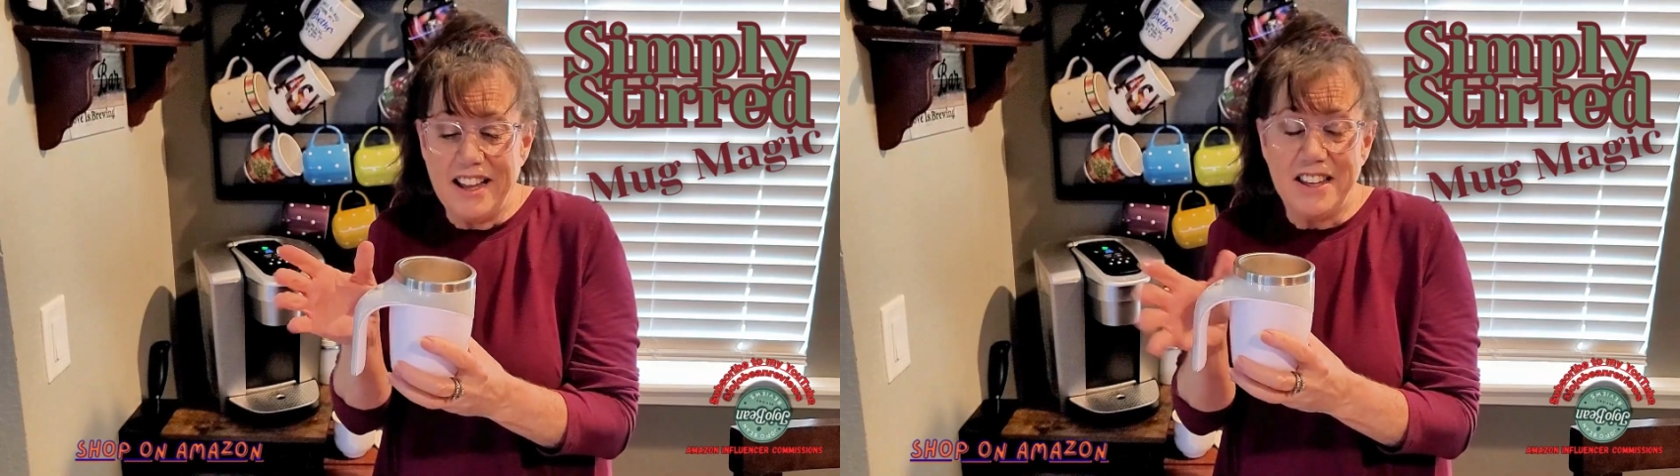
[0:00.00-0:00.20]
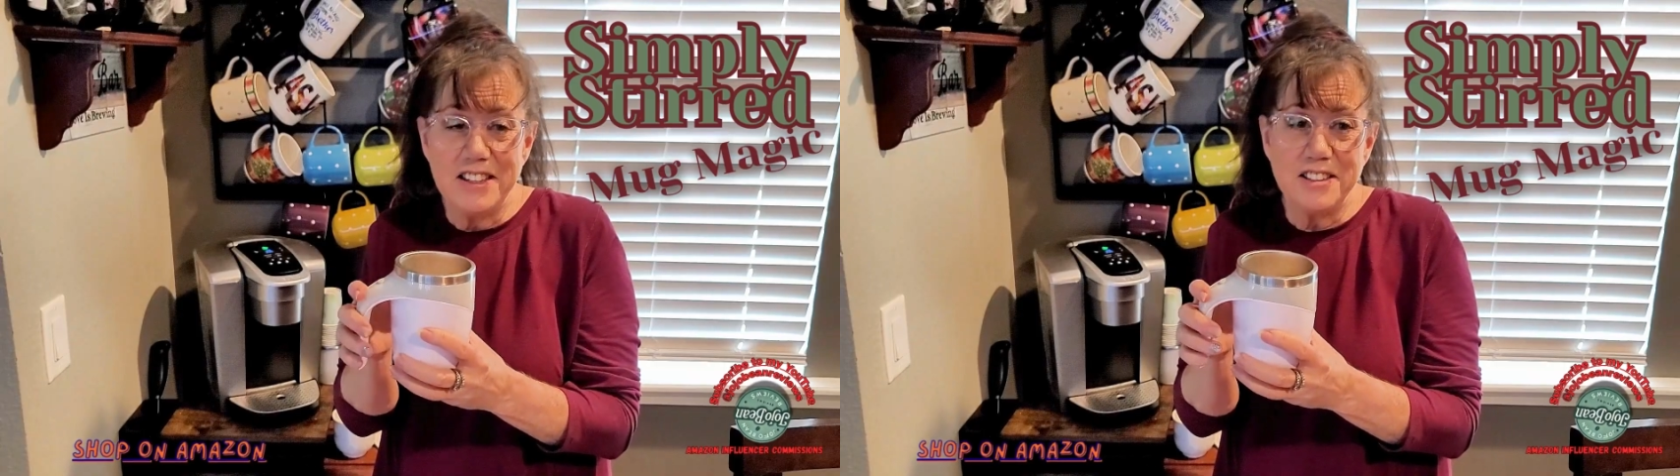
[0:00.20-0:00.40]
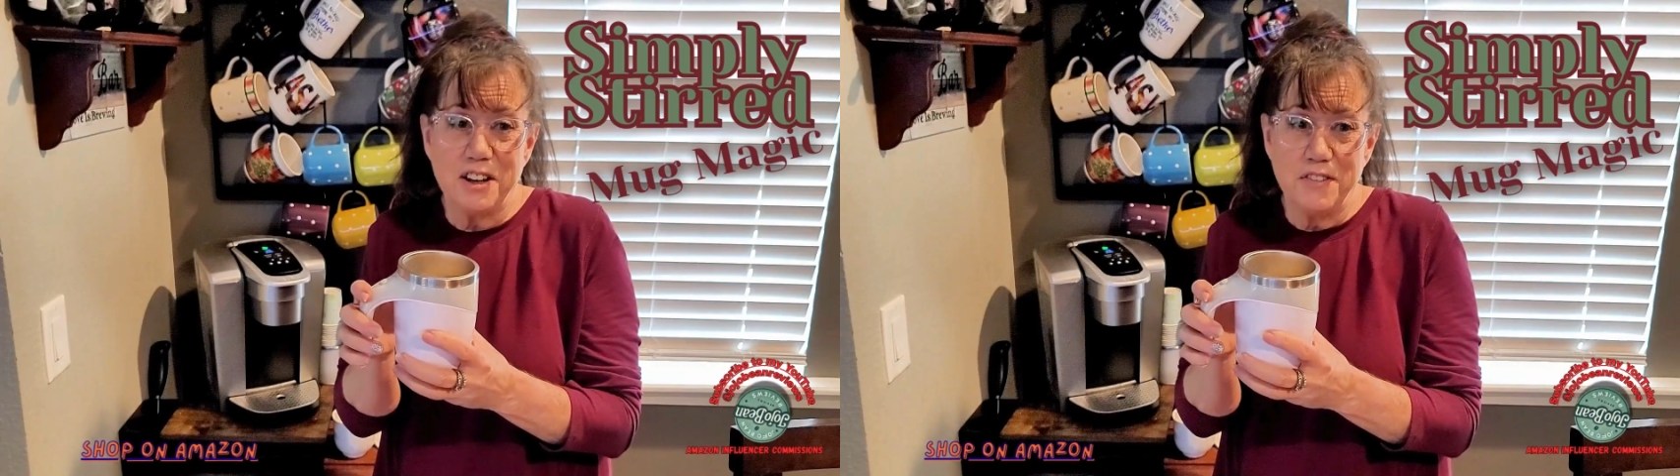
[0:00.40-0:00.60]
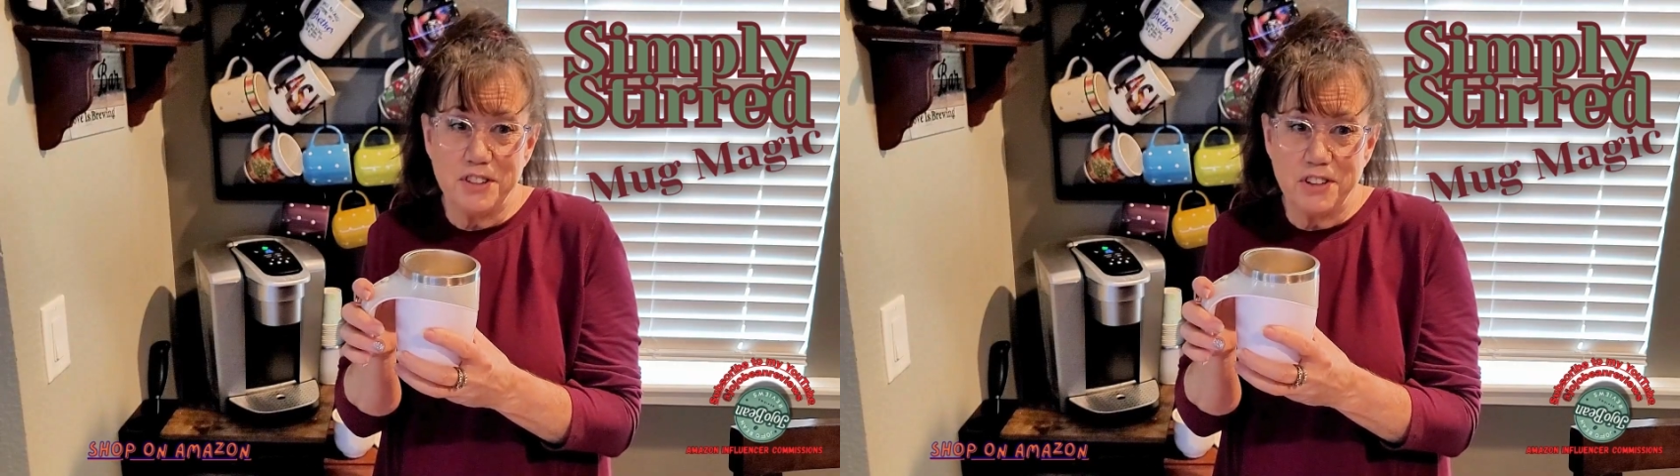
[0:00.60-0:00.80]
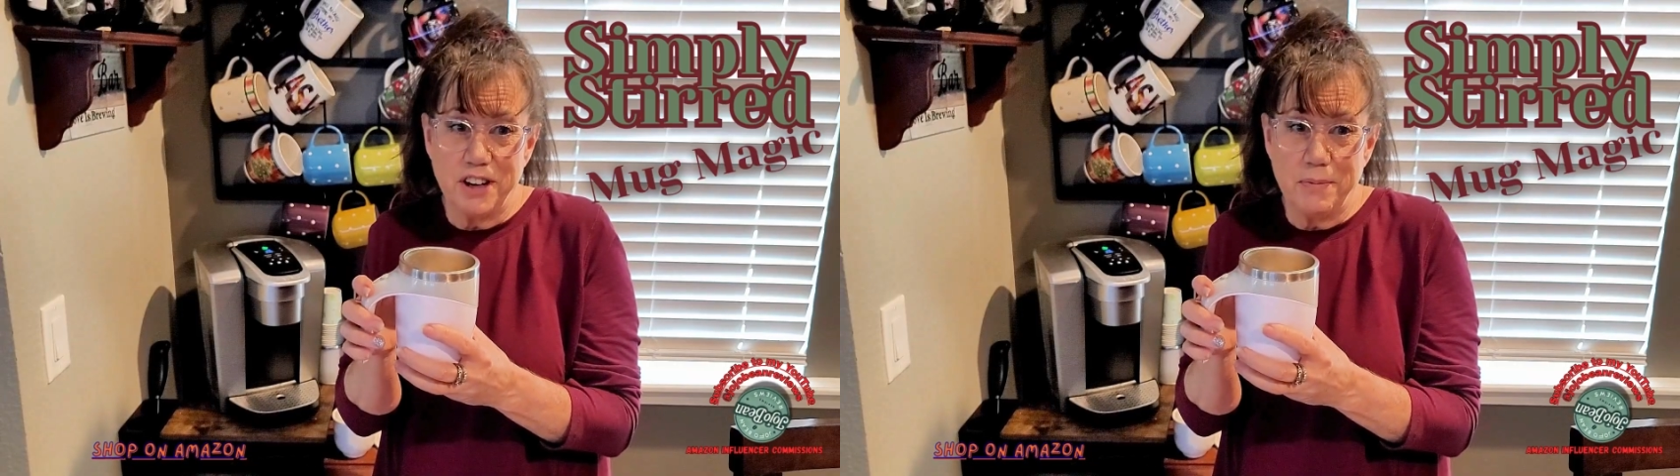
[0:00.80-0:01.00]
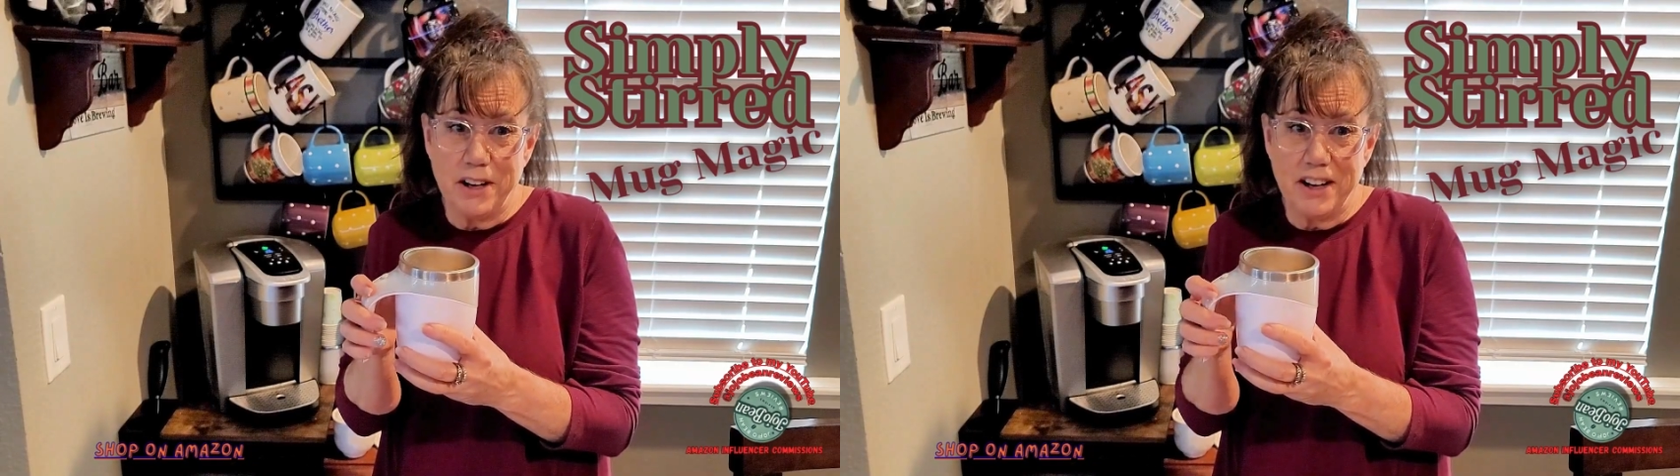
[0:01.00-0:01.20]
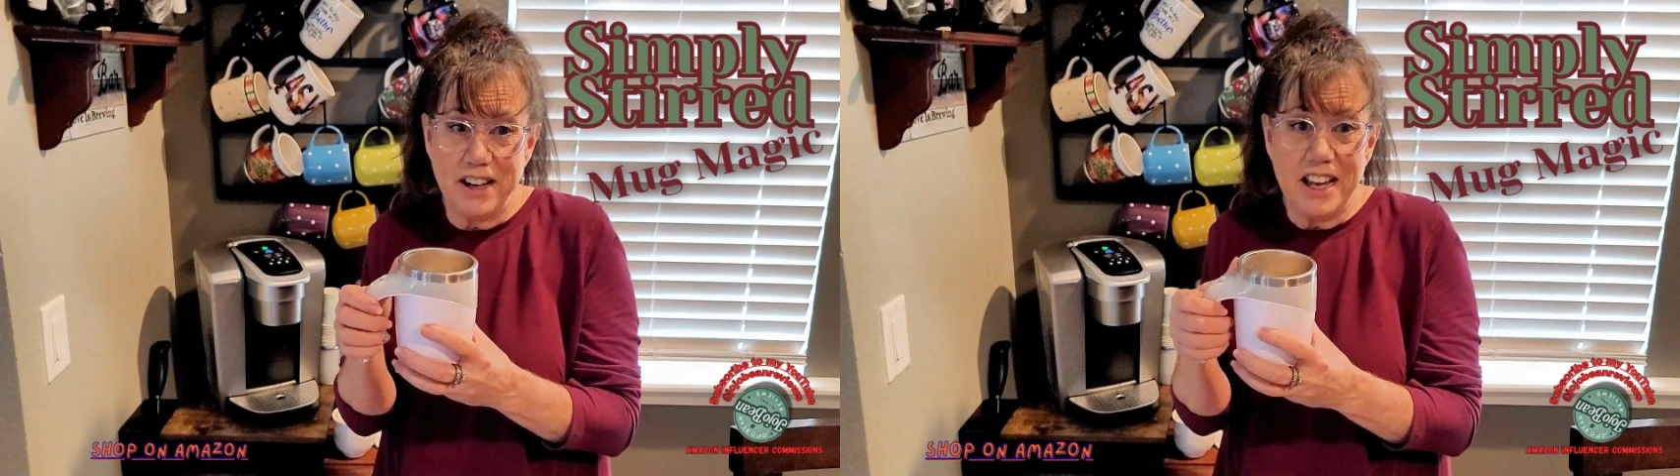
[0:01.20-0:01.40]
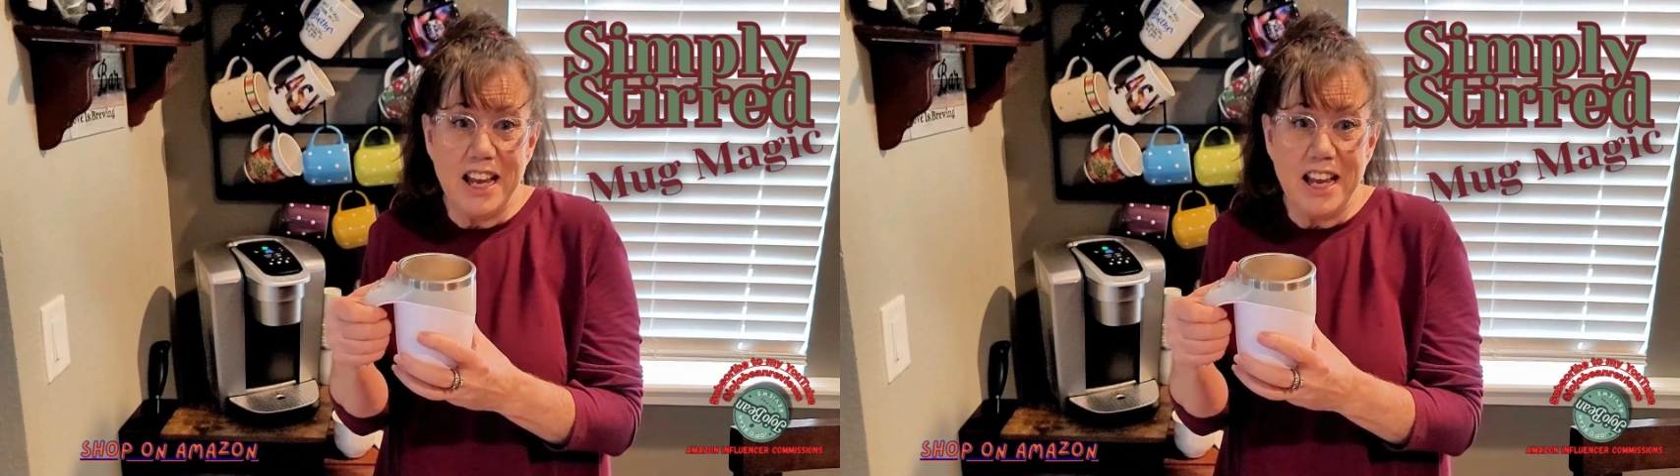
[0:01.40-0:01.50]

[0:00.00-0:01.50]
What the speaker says: This self-stirring mug